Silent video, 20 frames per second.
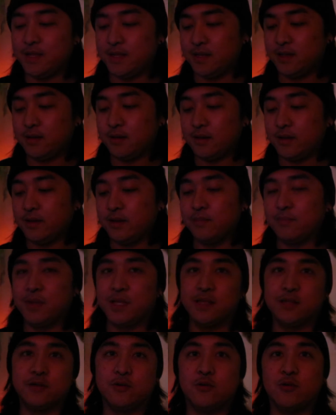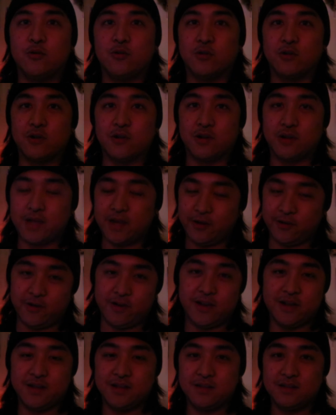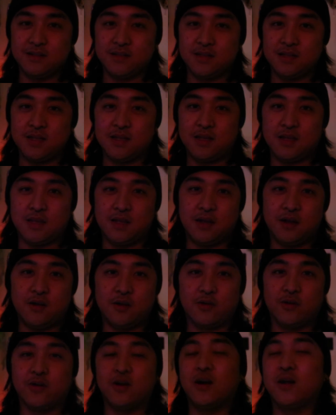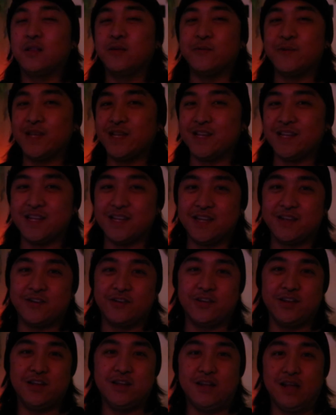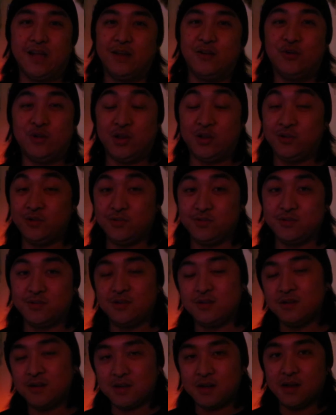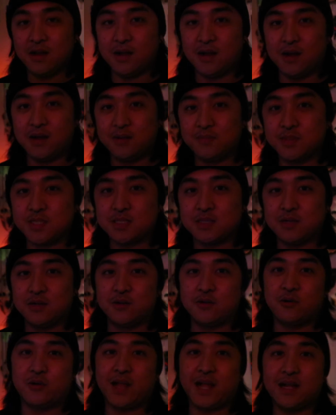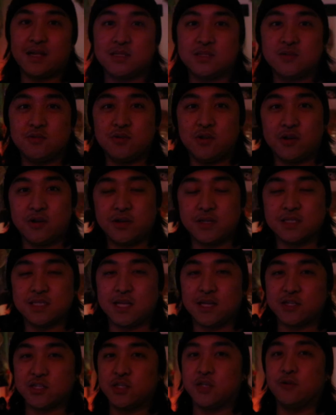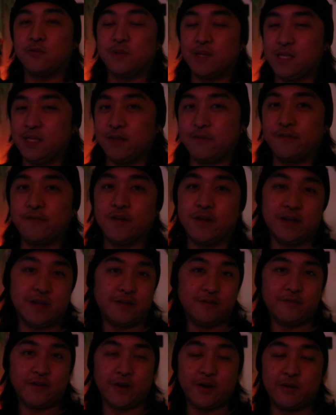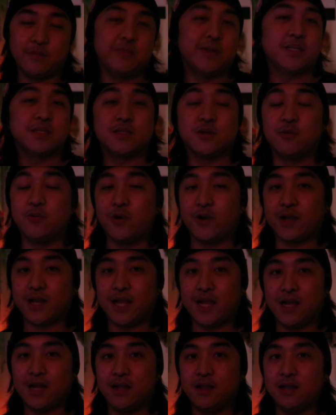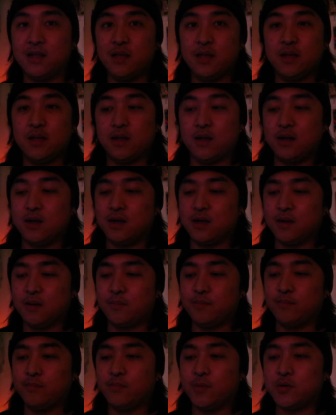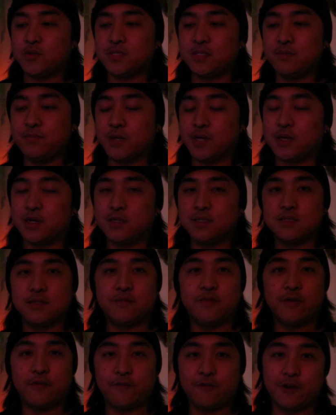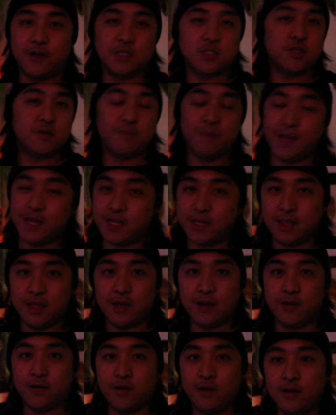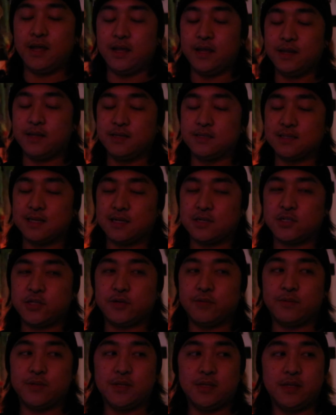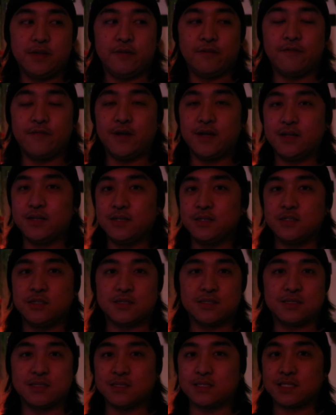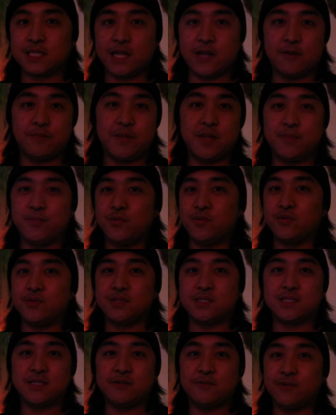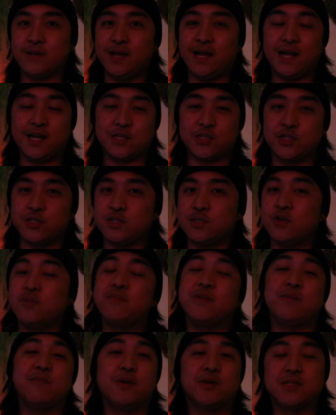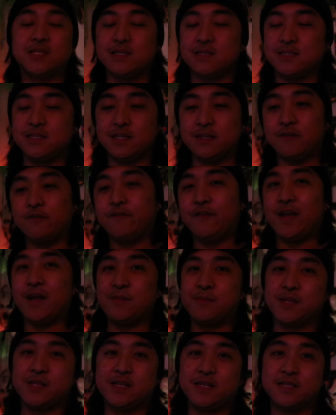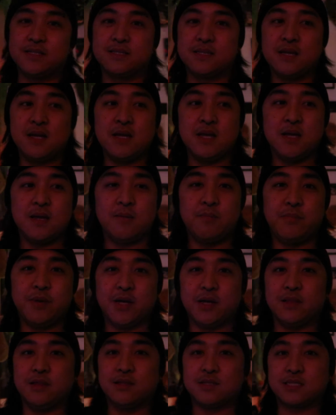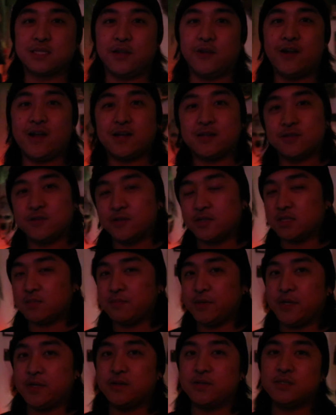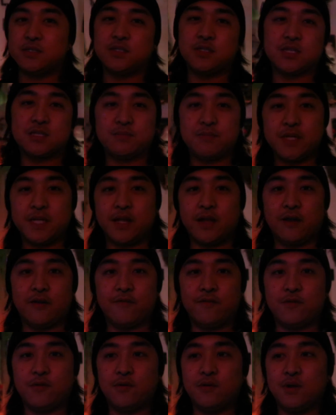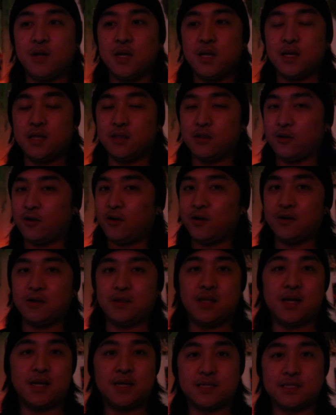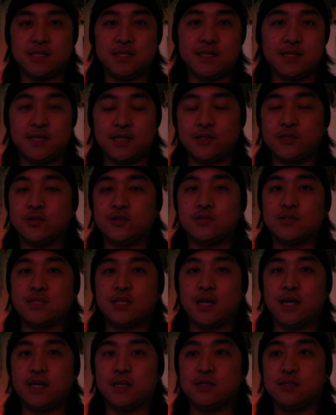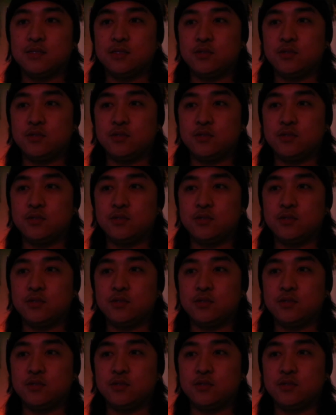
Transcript: in my little horror area, or Halloween-y area, I don't know. So Castle Dark is actually a really fun environment to work at, mostly because of the friends you make there. And it's actually really fun just to scare people and see reactions. You'll be mostly seeing families, but the scare actor experience, just be careful. There are a lot of teenagers that